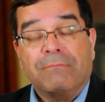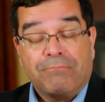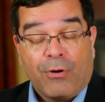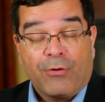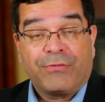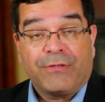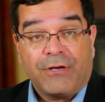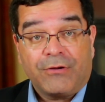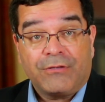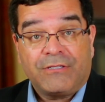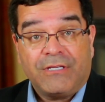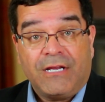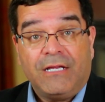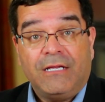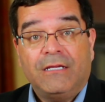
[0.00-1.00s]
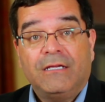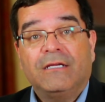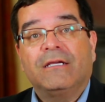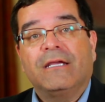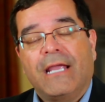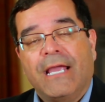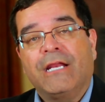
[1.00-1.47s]
both in our city
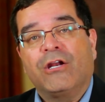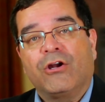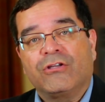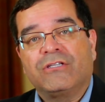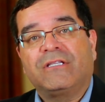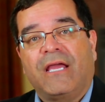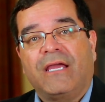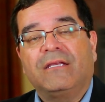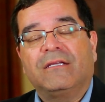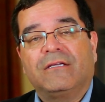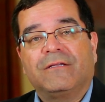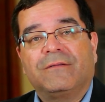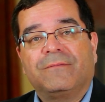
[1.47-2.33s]
and in our state.